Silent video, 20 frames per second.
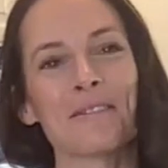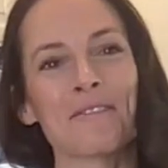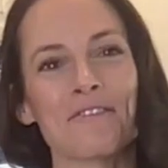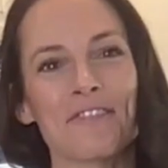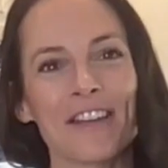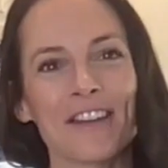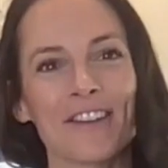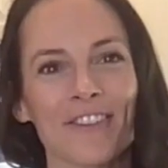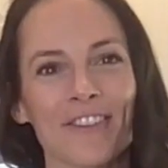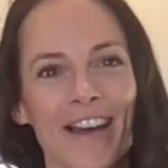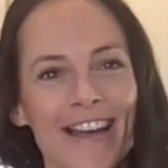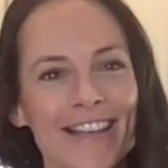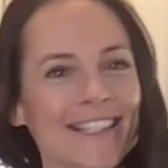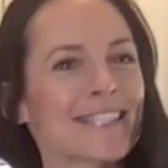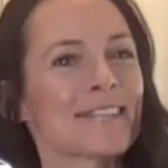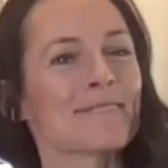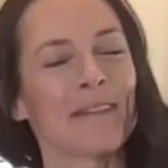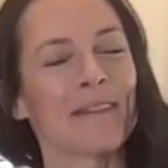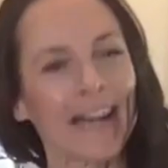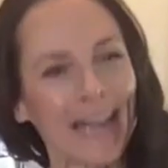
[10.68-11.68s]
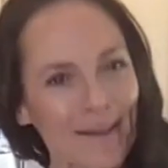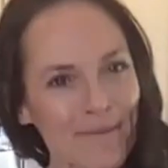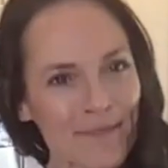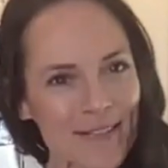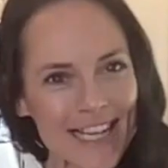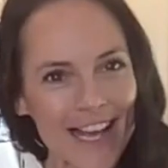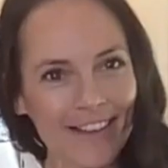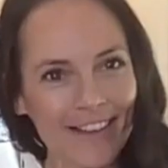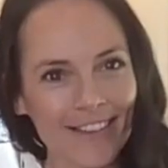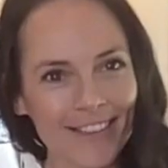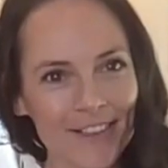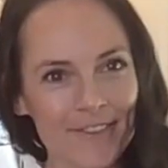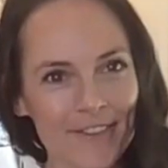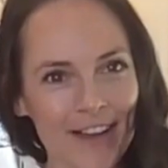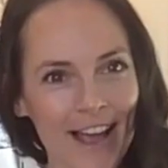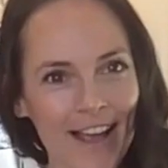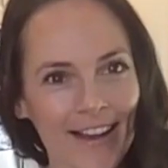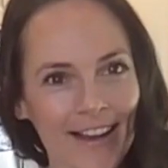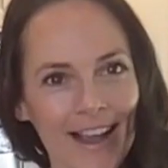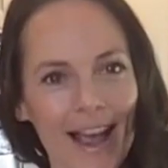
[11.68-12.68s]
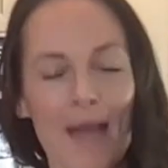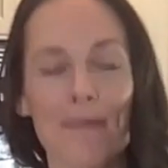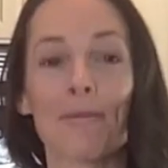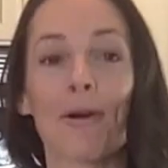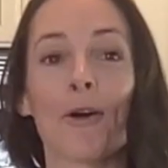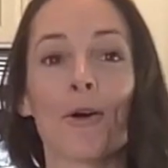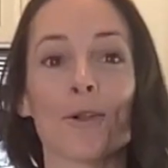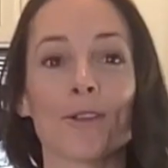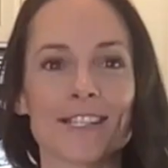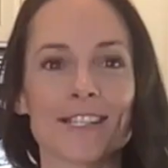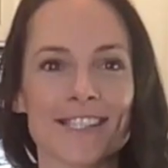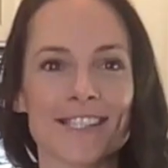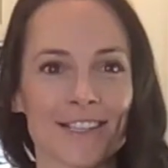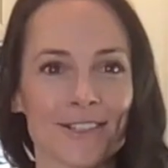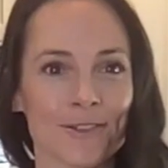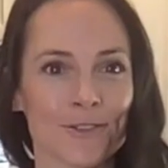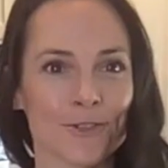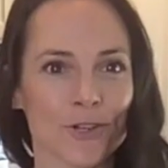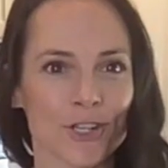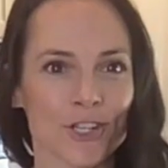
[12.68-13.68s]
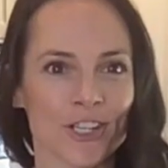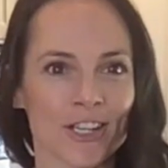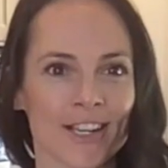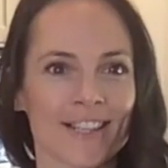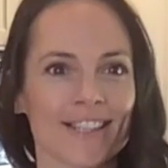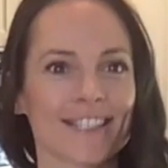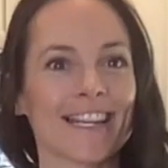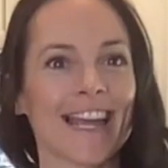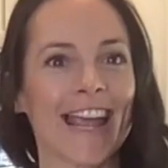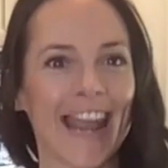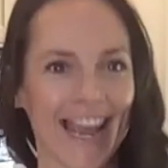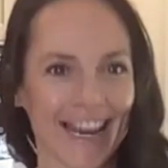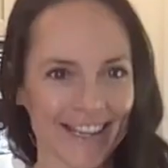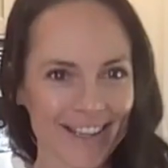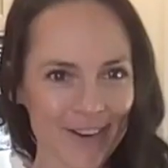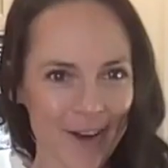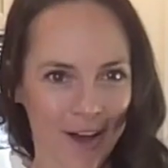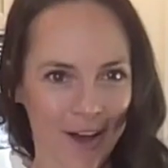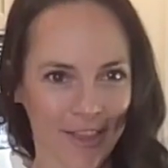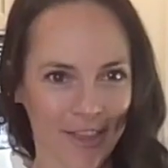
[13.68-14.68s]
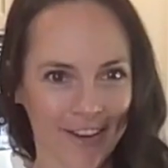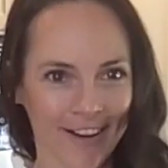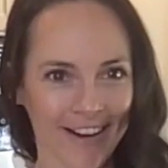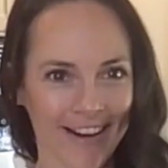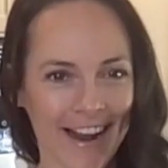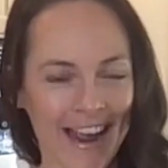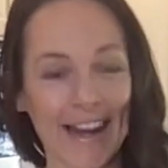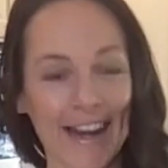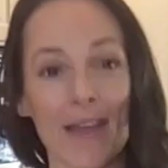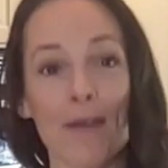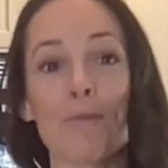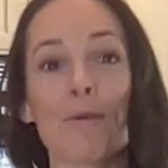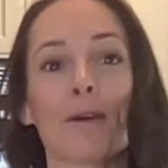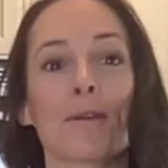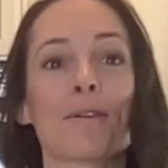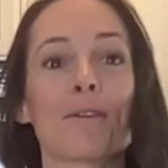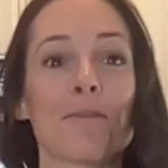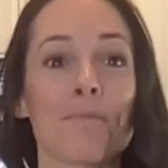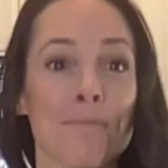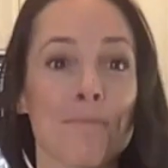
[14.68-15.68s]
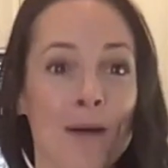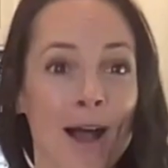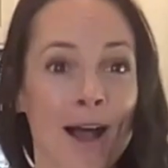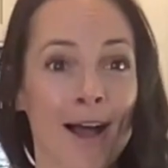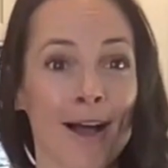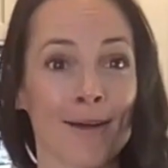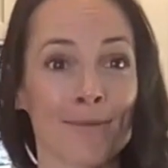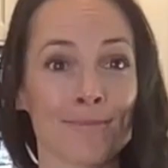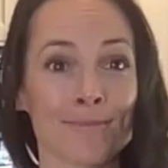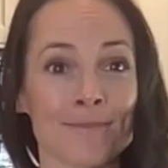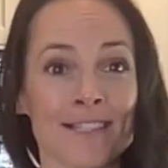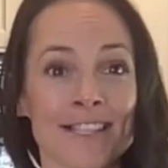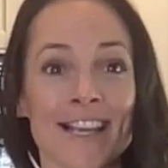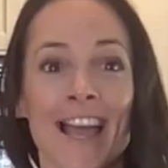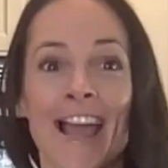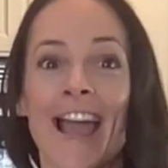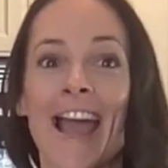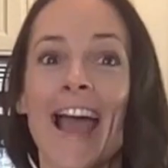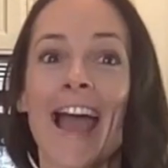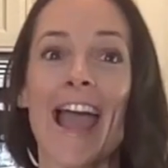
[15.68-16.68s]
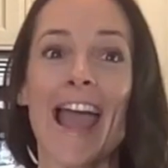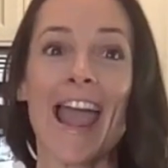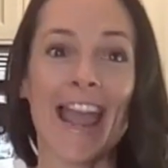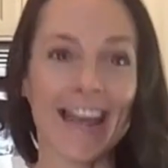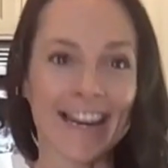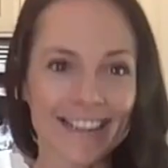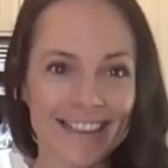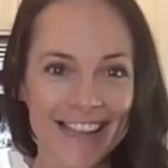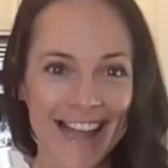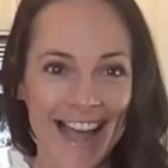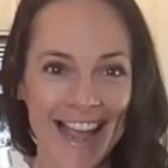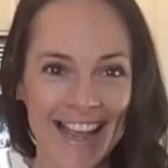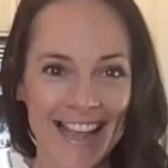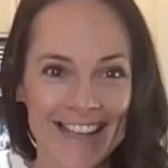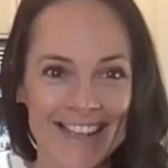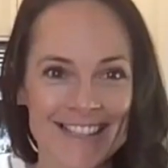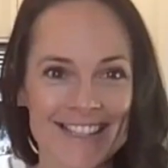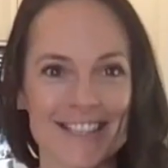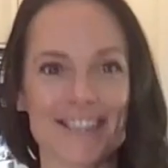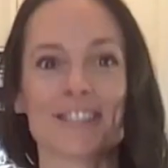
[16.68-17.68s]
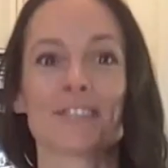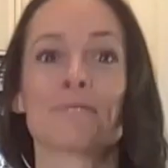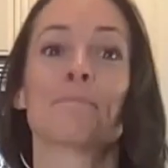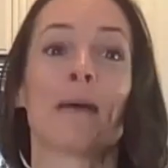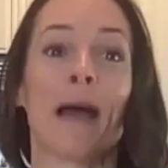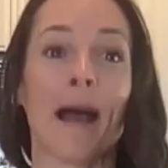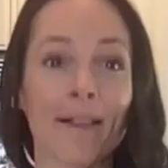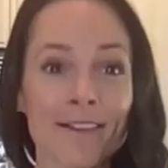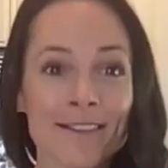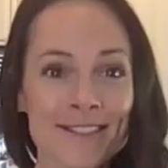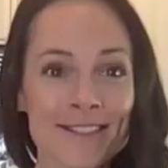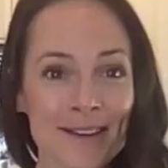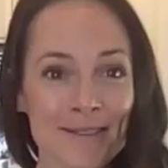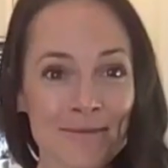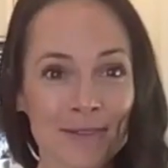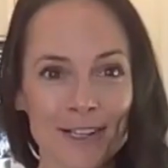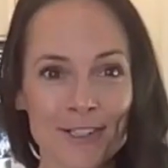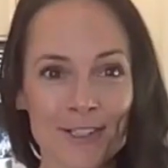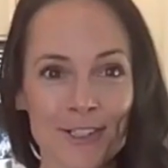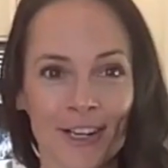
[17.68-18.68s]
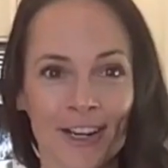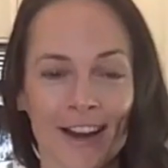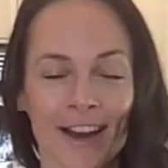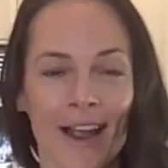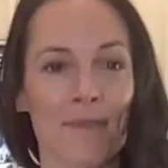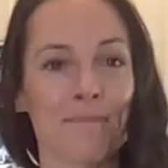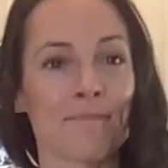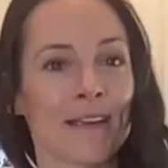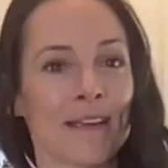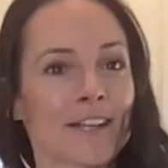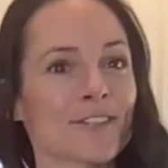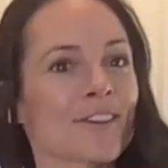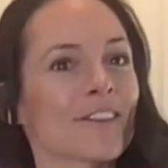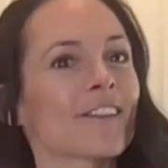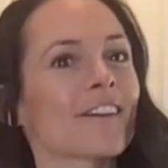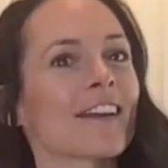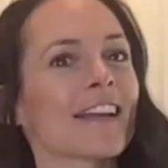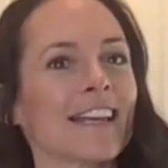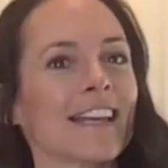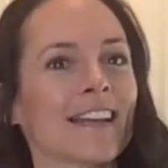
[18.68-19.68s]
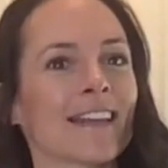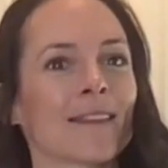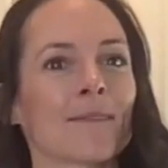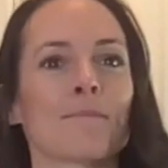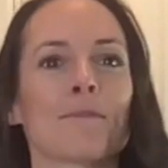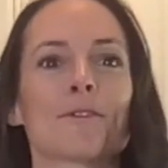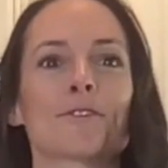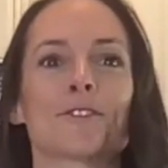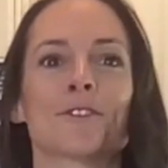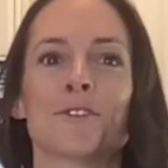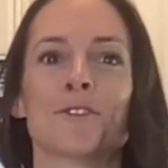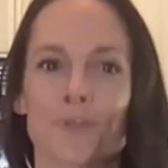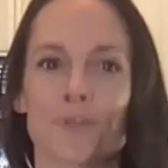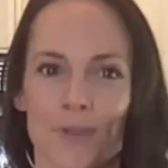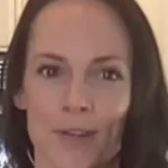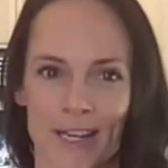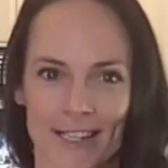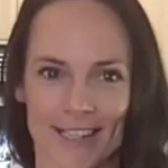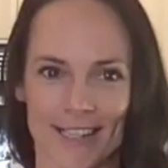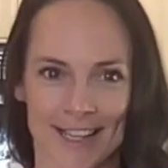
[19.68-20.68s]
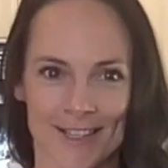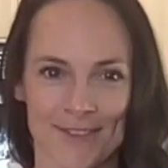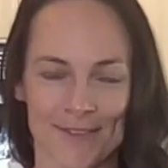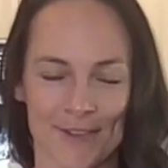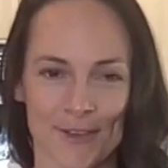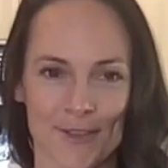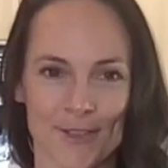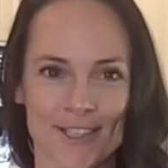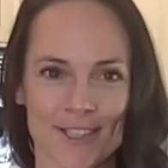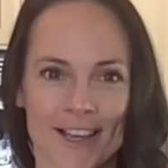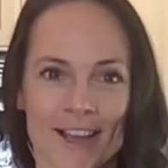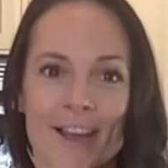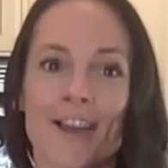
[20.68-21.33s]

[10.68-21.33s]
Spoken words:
to Feed Fest. My name is Kelly LeVeque. I'm a holistic nutritionist and an author, and I work with moms and clients to balance their blood sugar and make sure they're eating the most nutrient-dense foods.